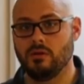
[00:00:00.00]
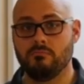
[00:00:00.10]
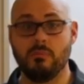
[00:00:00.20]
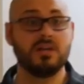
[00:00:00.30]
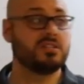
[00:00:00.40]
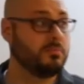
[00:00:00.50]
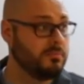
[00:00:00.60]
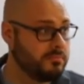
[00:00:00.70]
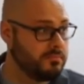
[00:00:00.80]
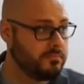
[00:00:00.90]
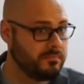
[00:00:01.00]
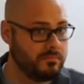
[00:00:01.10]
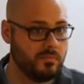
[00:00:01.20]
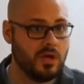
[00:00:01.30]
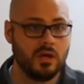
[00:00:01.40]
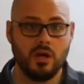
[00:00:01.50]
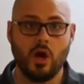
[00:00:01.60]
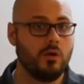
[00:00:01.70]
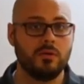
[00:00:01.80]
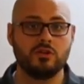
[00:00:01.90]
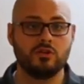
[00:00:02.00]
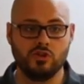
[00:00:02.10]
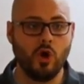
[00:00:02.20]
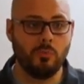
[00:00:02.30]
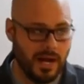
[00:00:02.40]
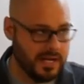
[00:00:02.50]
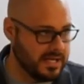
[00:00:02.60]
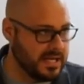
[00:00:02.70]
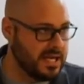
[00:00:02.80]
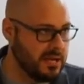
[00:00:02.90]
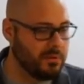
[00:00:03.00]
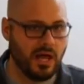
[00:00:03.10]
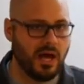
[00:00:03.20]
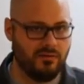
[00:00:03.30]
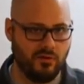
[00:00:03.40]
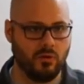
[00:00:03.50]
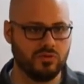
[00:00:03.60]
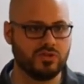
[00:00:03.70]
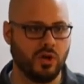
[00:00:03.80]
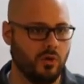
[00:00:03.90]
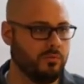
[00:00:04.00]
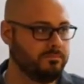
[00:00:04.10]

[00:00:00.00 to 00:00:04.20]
Muslim. Nobody can keep alive their own soul.